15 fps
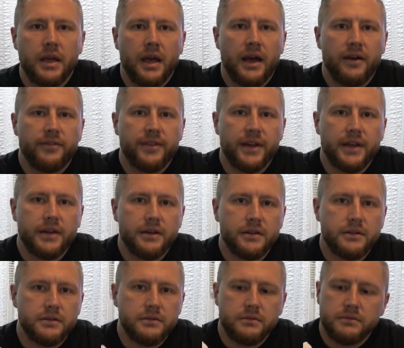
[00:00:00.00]
I
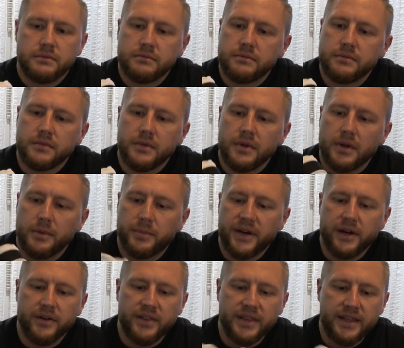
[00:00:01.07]
found a
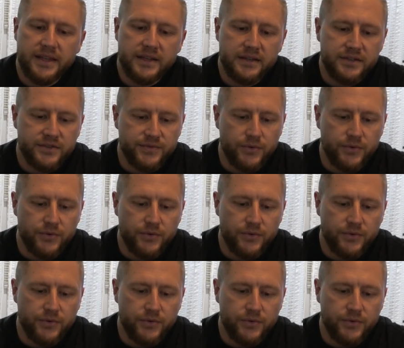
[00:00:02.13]
pair of these